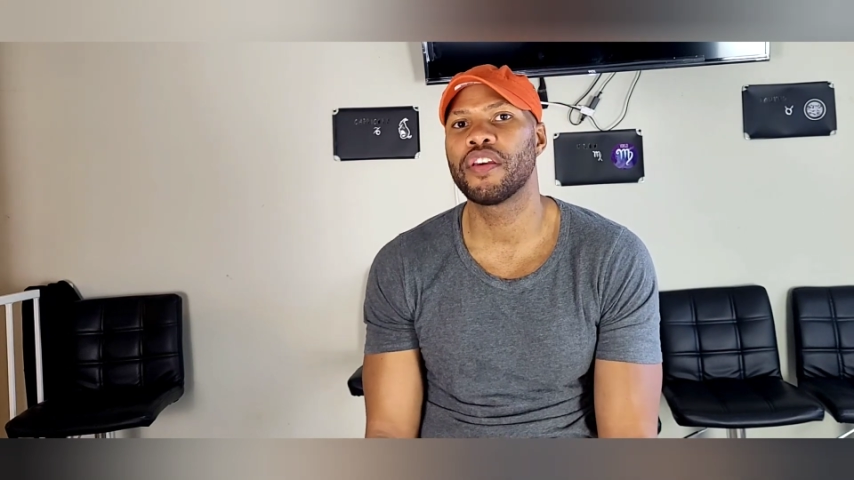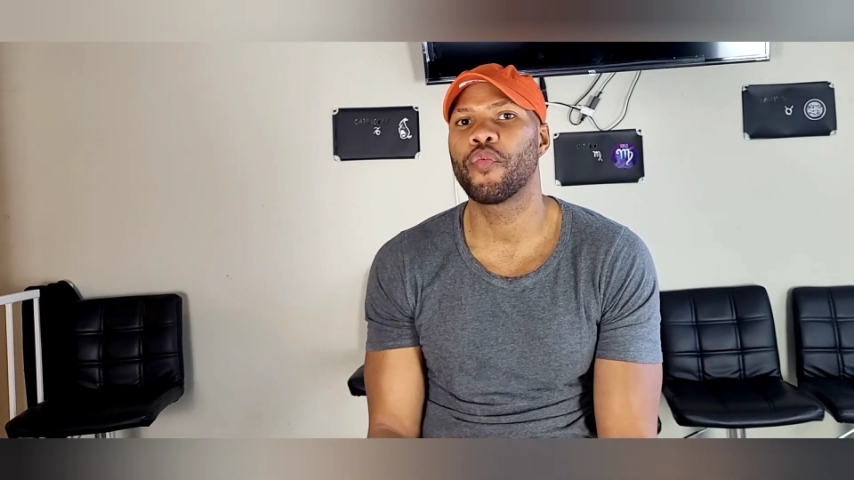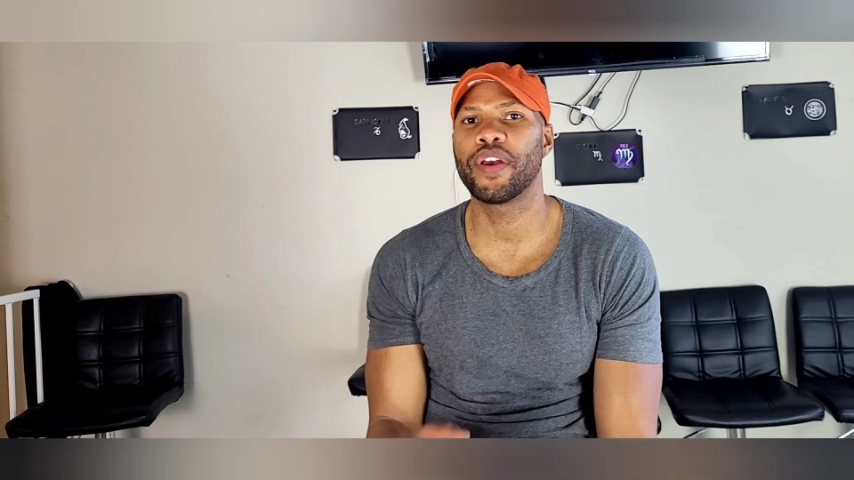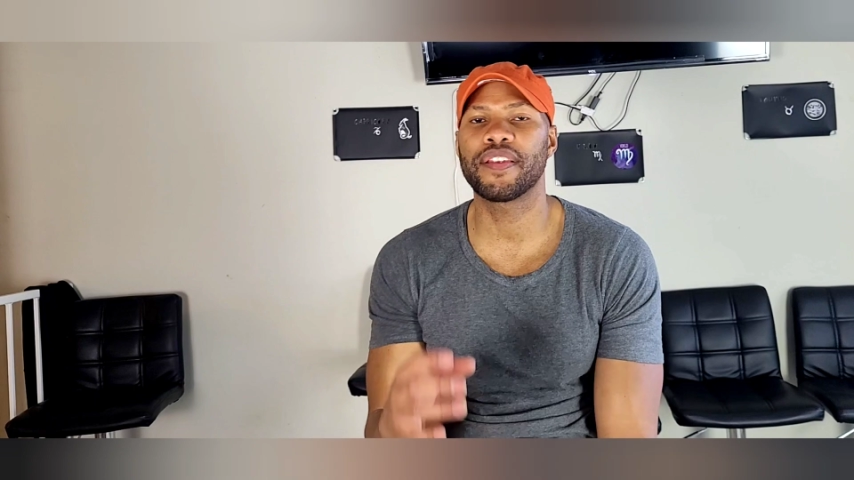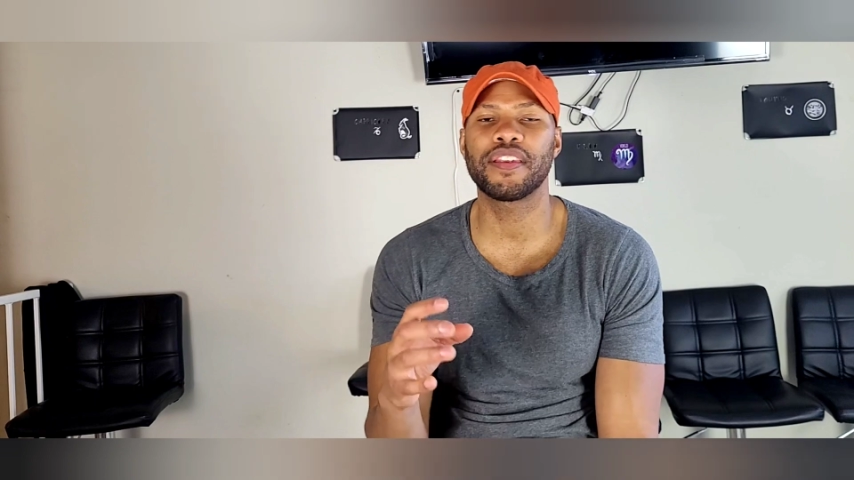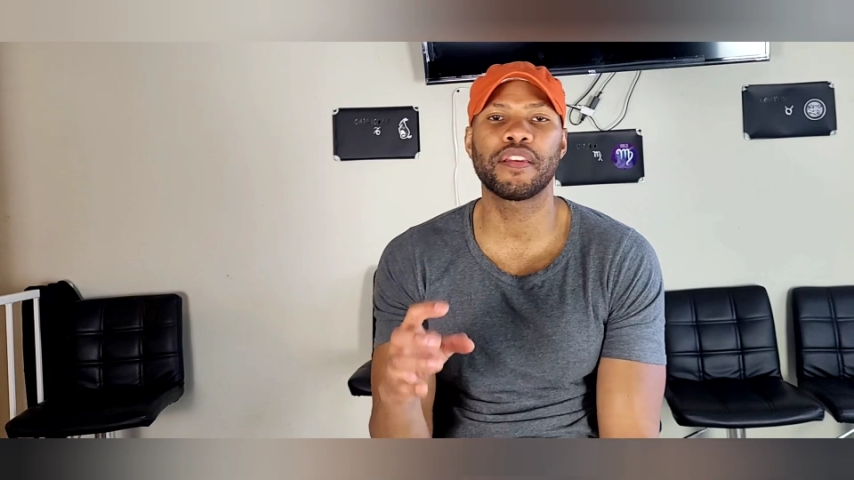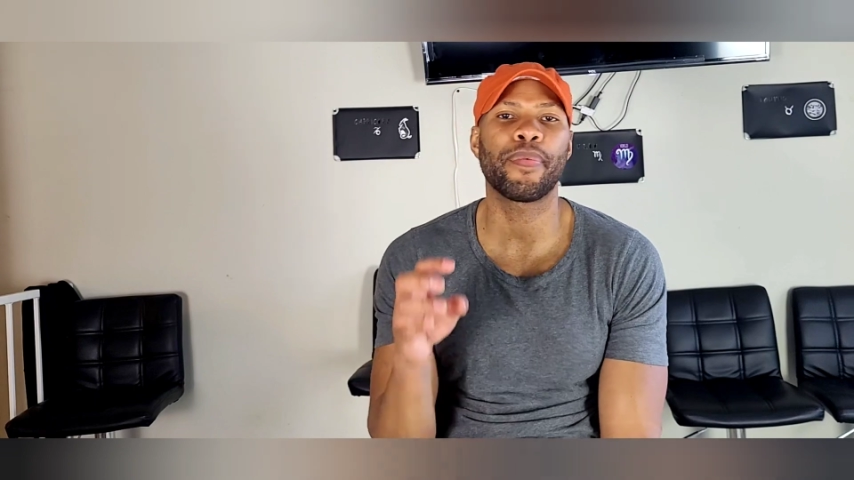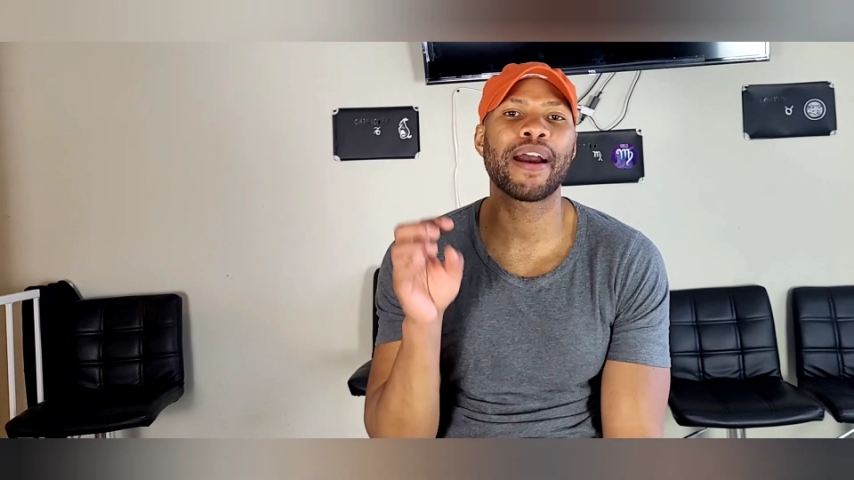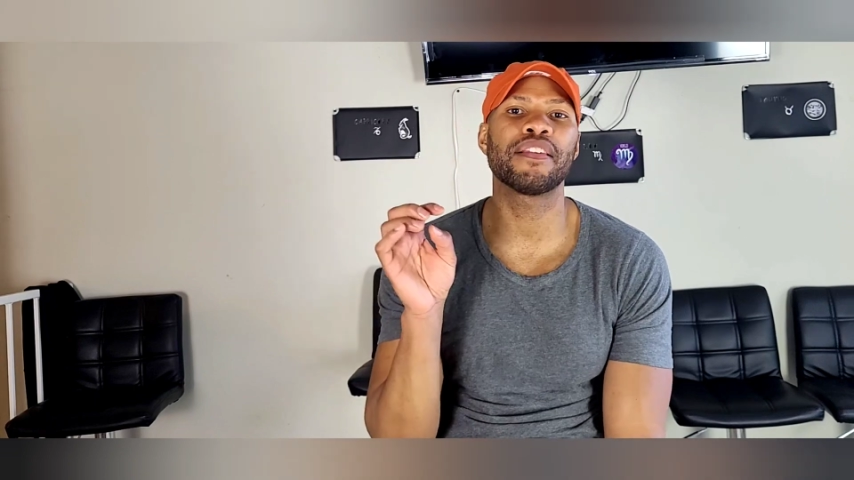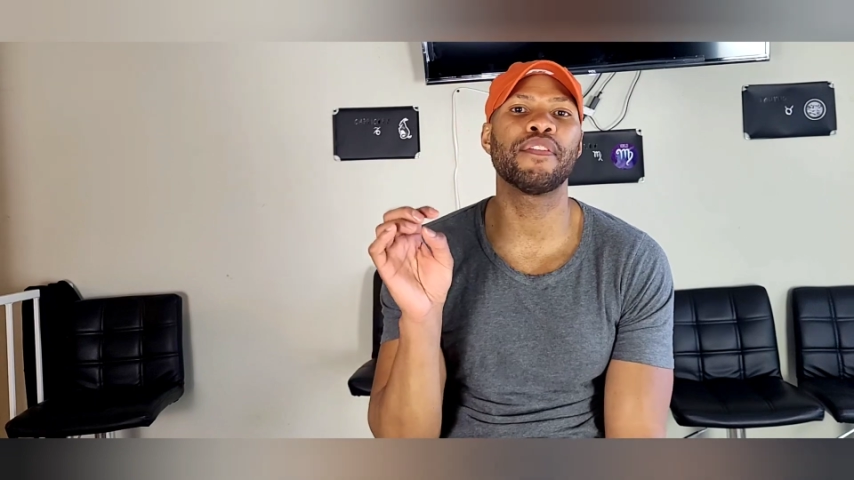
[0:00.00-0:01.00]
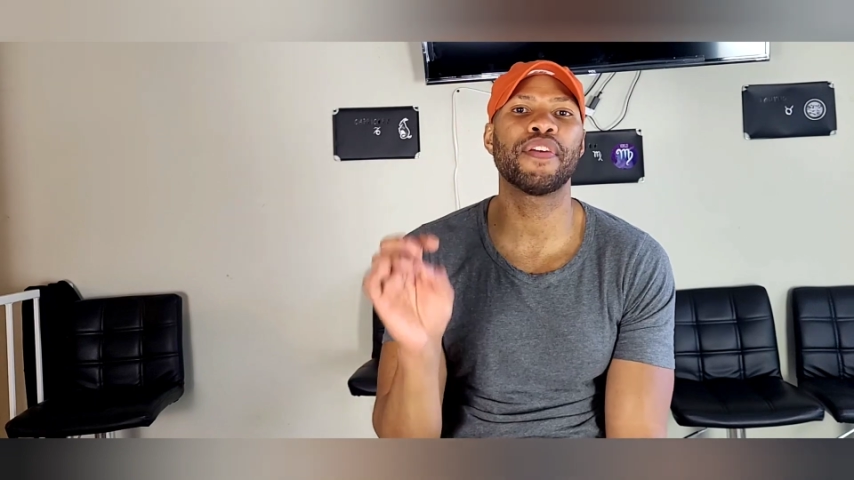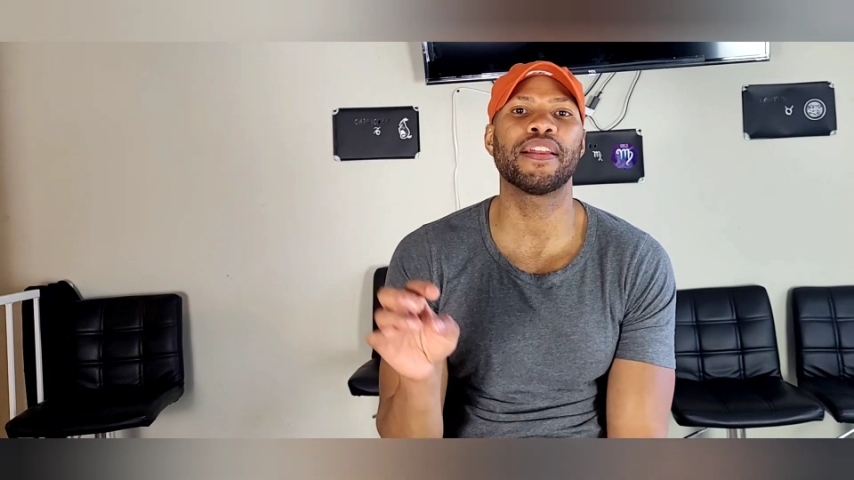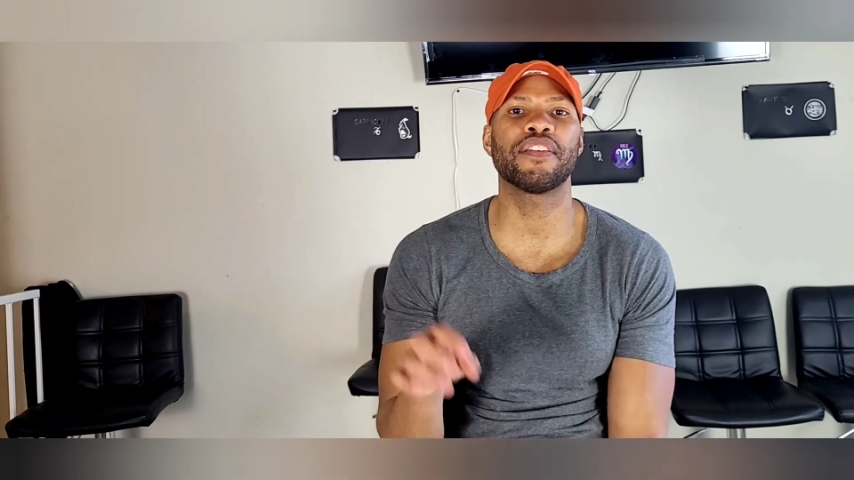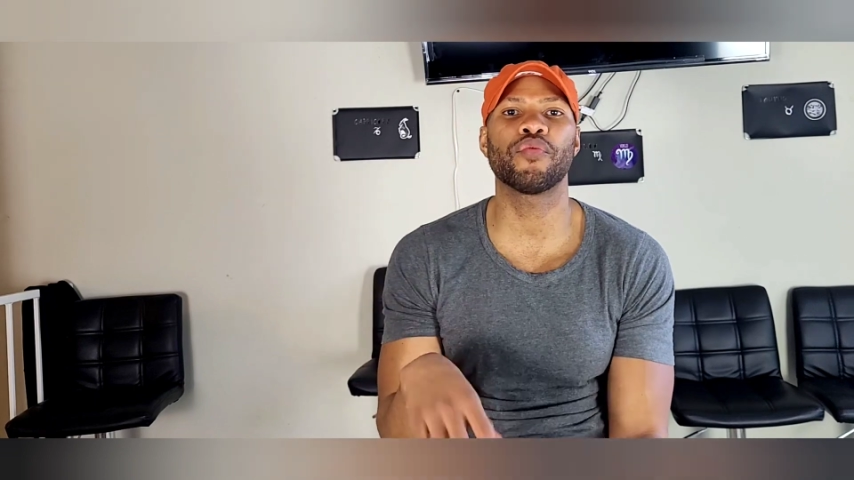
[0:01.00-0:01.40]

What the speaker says: when it sees a Pisces Venus,